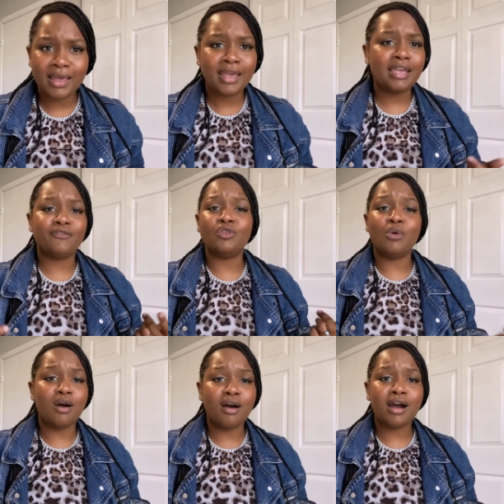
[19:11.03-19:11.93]
If you
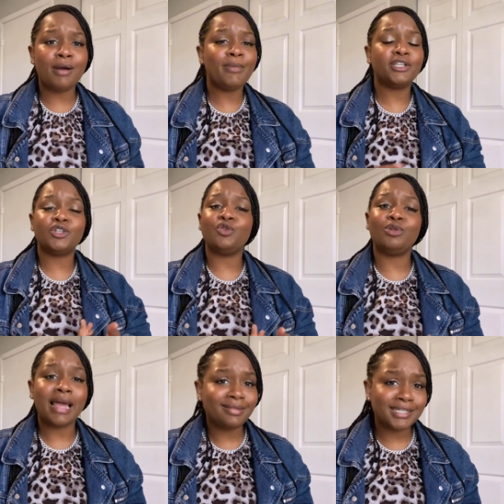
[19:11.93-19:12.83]
are, make sure you
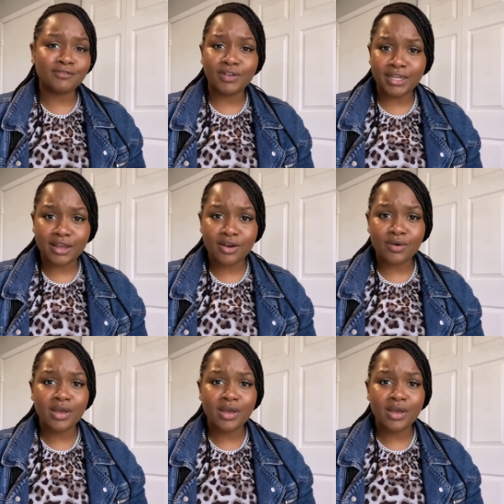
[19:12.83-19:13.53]
like this video.